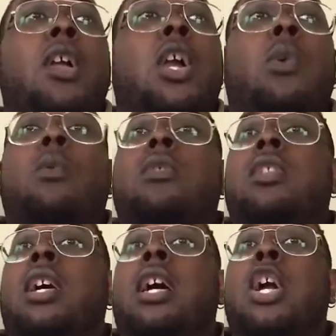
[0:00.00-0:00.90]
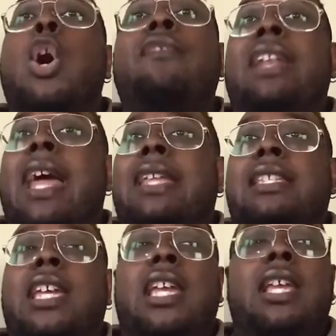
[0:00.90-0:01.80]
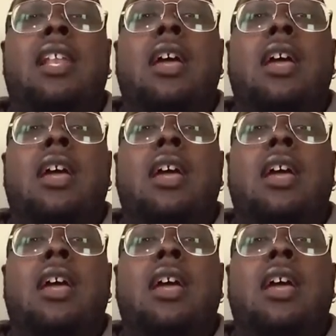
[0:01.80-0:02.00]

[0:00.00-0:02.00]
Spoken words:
COVID-19,